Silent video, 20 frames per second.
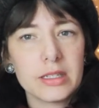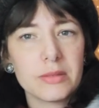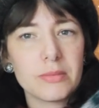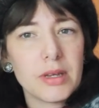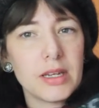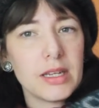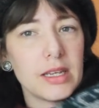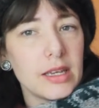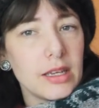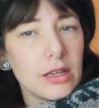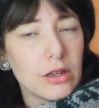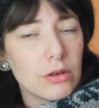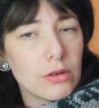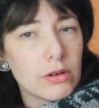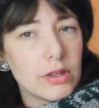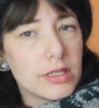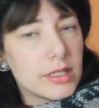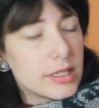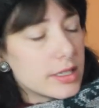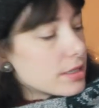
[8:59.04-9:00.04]
as many
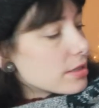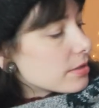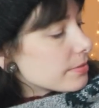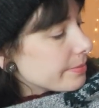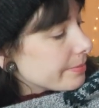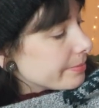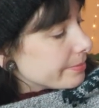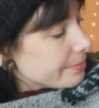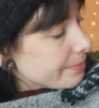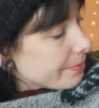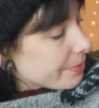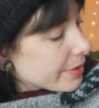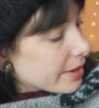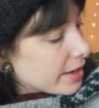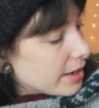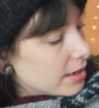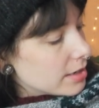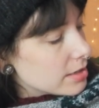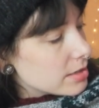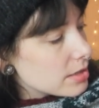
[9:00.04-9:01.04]
increases
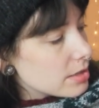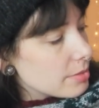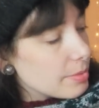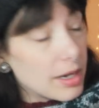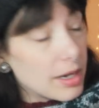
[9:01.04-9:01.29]
as the